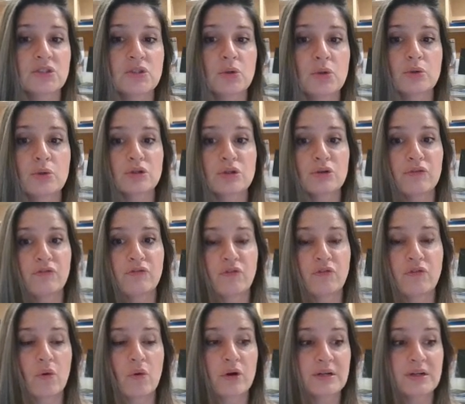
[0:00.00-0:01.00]
So those are
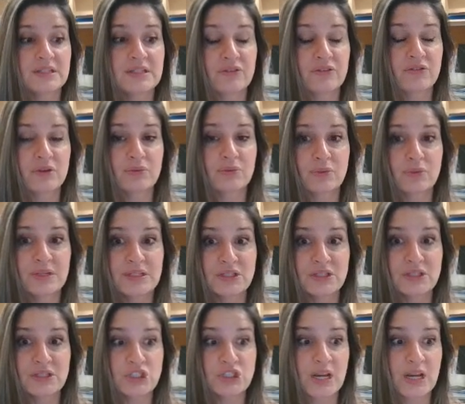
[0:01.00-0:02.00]
4 different
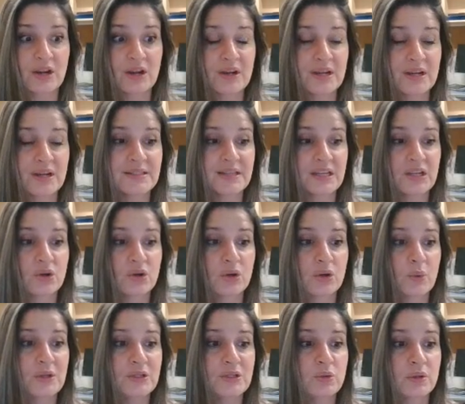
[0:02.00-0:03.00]
research areas that you're
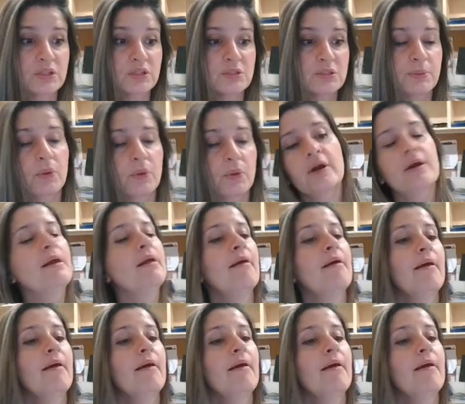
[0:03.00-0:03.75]
going to explore.